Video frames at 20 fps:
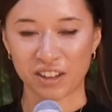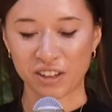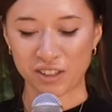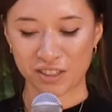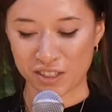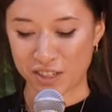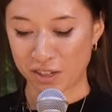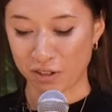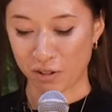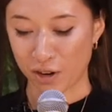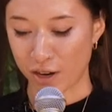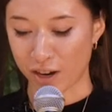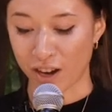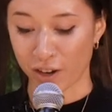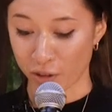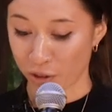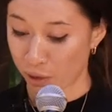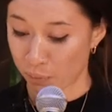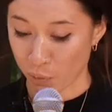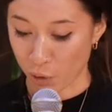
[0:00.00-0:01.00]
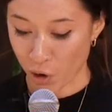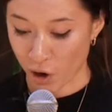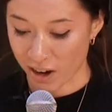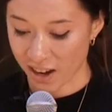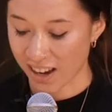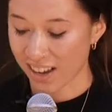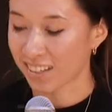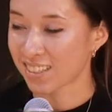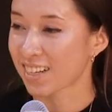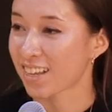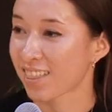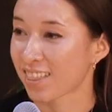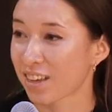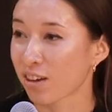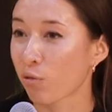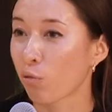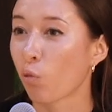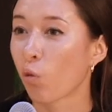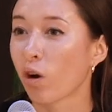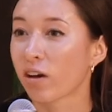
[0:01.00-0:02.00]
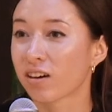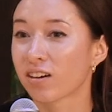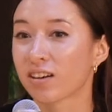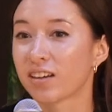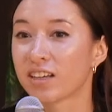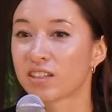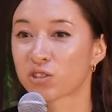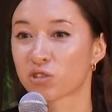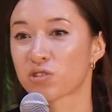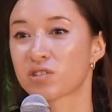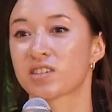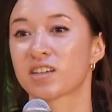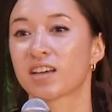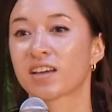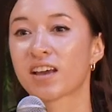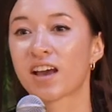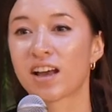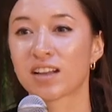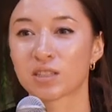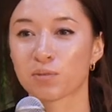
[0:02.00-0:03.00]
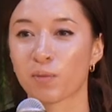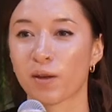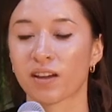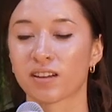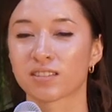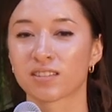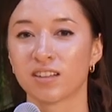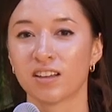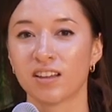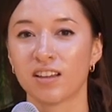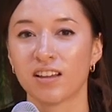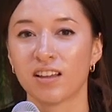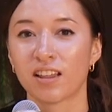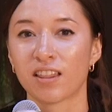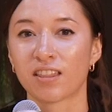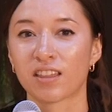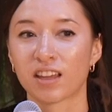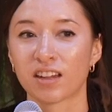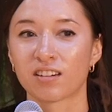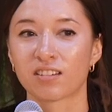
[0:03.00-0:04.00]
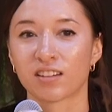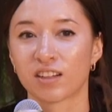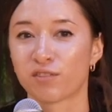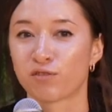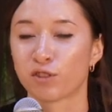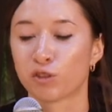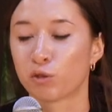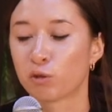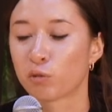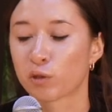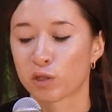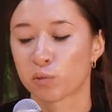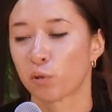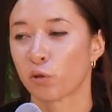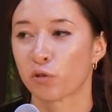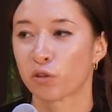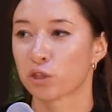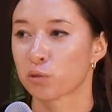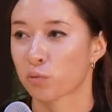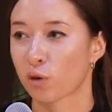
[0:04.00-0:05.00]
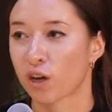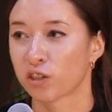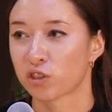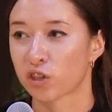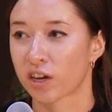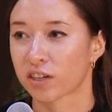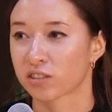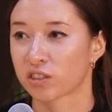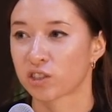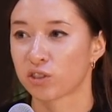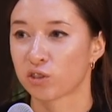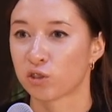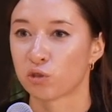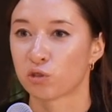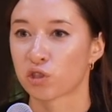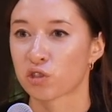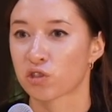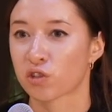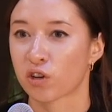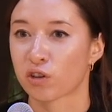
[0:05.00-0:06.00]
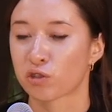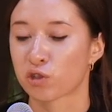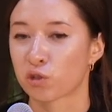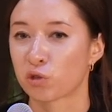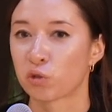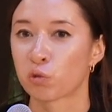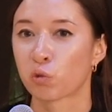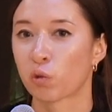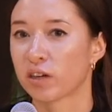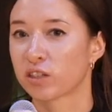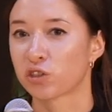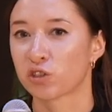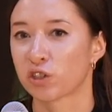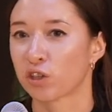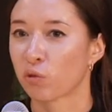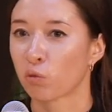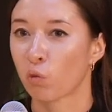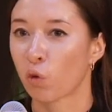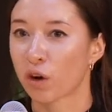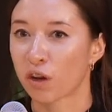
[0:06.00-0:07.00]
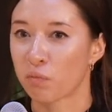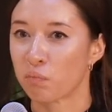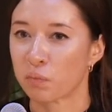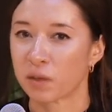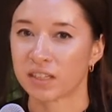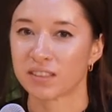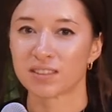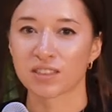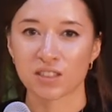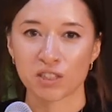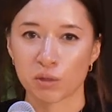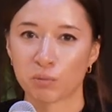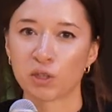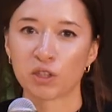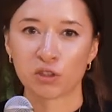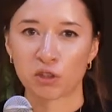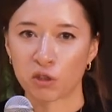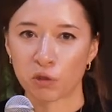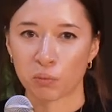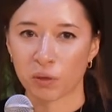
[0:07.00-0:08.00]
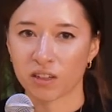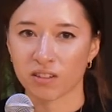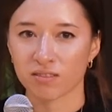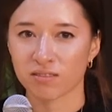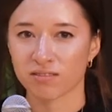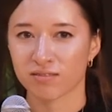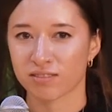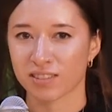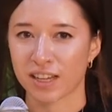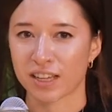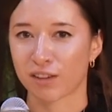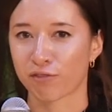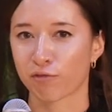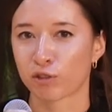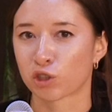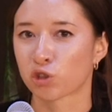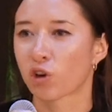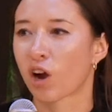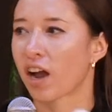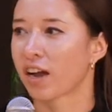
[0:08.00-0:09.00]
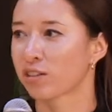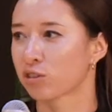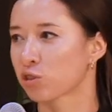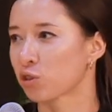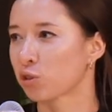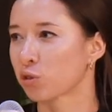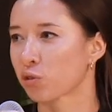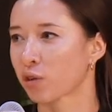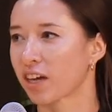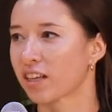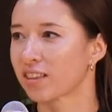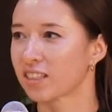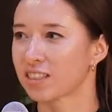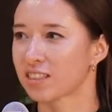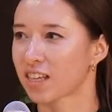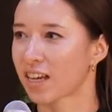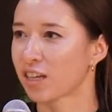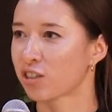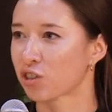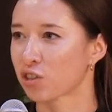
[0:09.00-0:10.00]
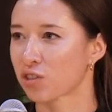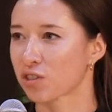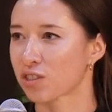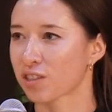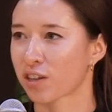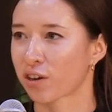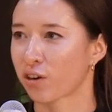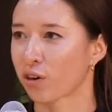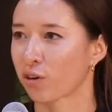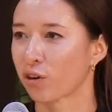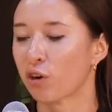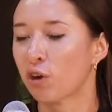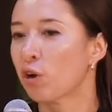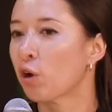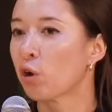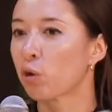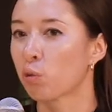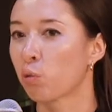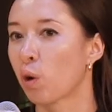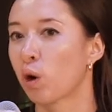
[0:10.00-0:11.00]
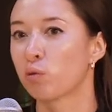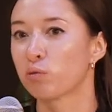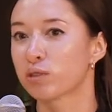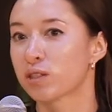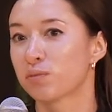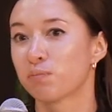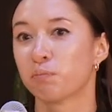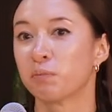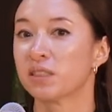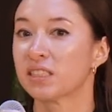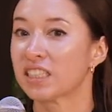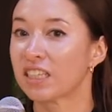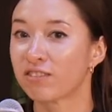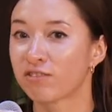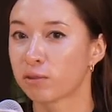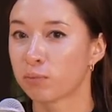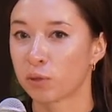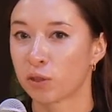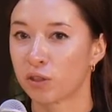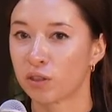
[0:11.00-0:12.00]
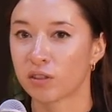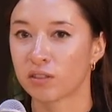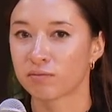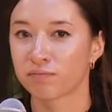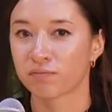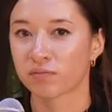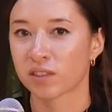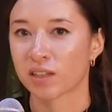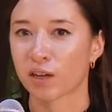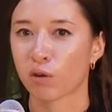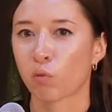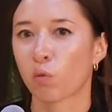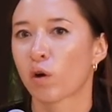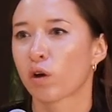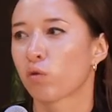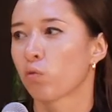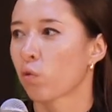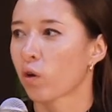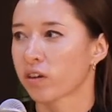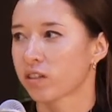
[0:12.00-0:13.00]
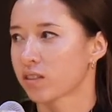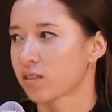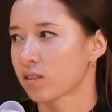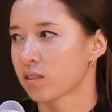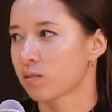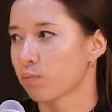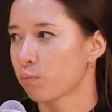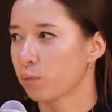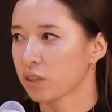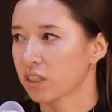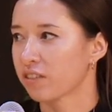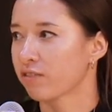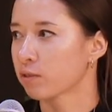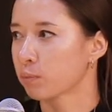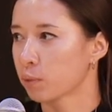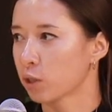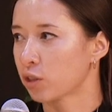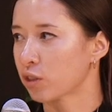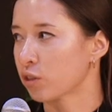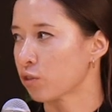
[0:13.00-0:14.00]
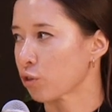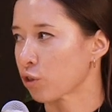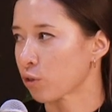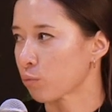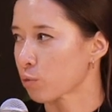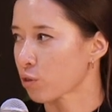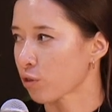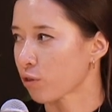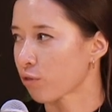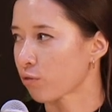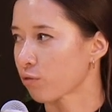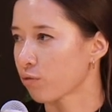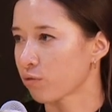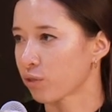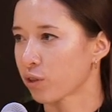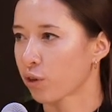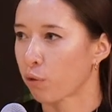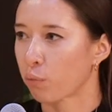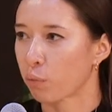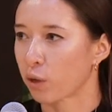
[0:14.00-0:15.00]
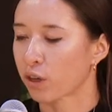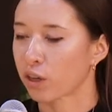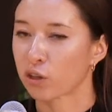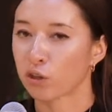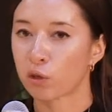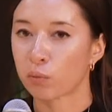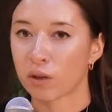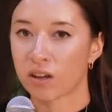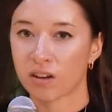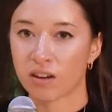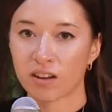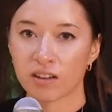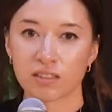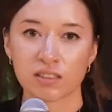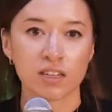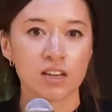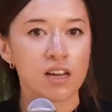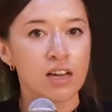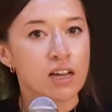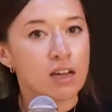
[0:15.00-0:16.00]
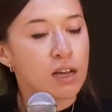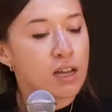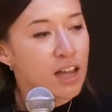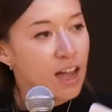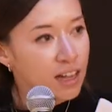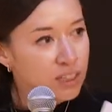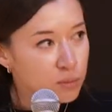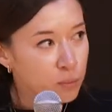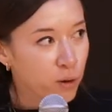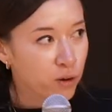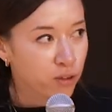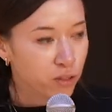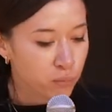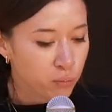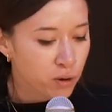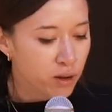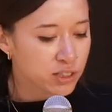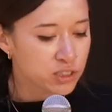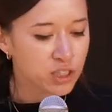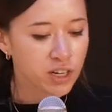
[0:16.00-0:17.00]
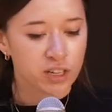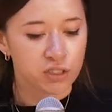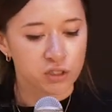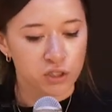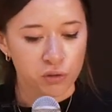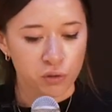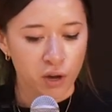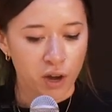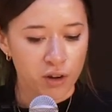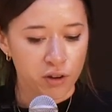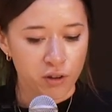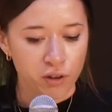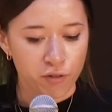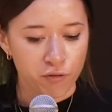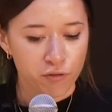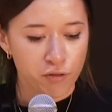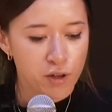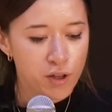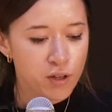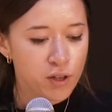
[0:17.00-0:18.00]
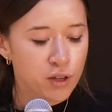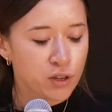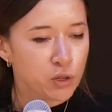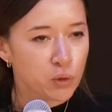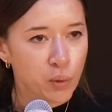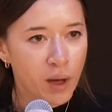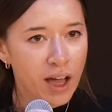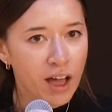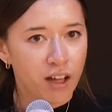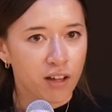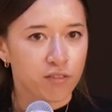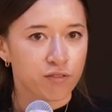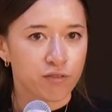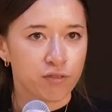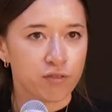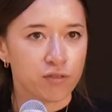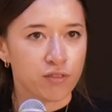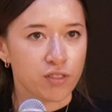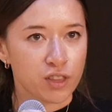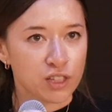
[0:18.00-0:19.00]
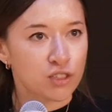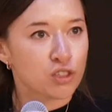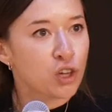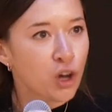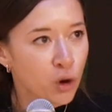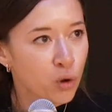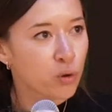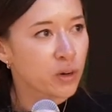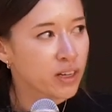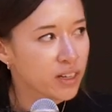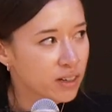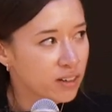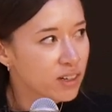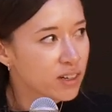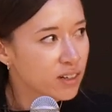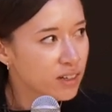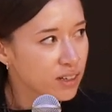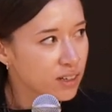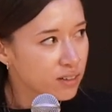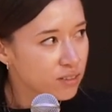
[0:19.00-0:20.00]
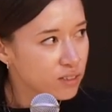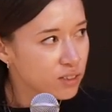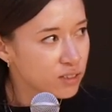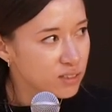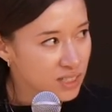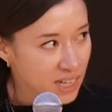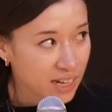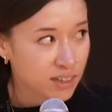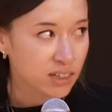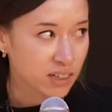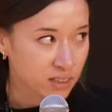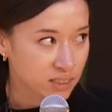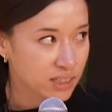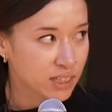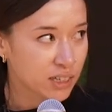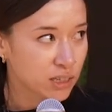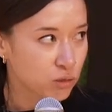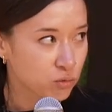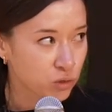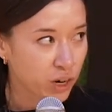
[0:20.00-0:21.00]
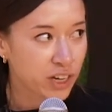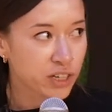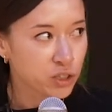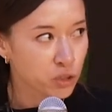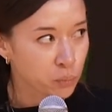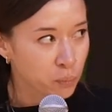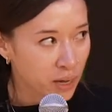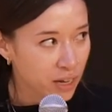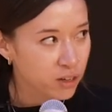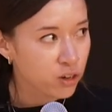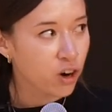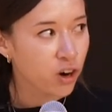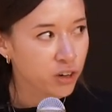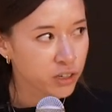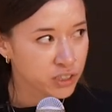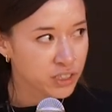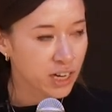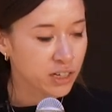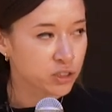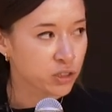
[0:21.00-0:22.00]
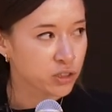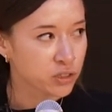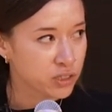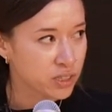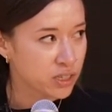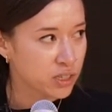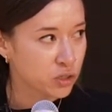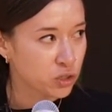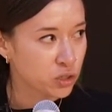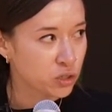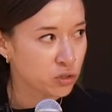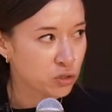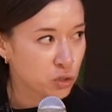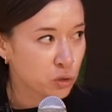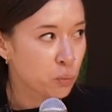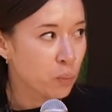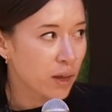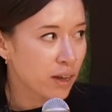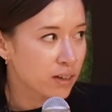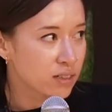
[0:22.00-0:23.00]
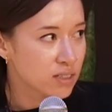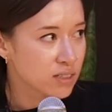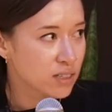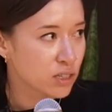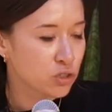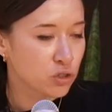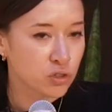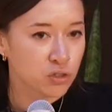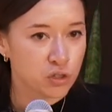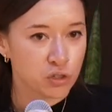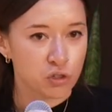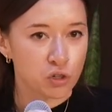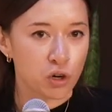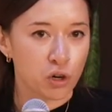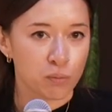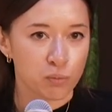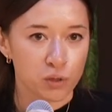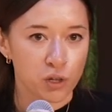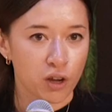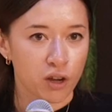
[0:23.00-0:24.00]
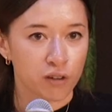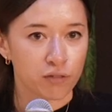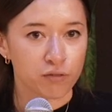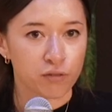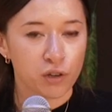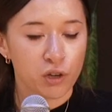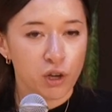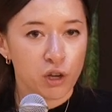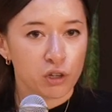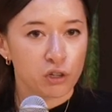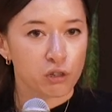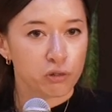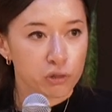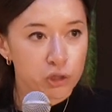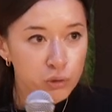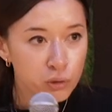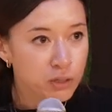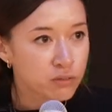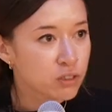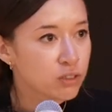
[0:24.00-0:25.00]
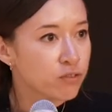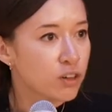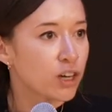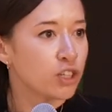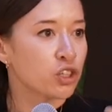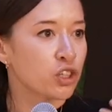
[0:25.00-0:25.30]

I couldn't agree, more. And I think one interesting aspect that if you explore this project, you just start to question what it means to be human. Like if we're trying to create these agents that are quote believable, like what what is believable in terms of you know being a human? And as part of the project, you kind of you have this coded technically, right? You made architecture decisions, you made decisions in terms of your retrieval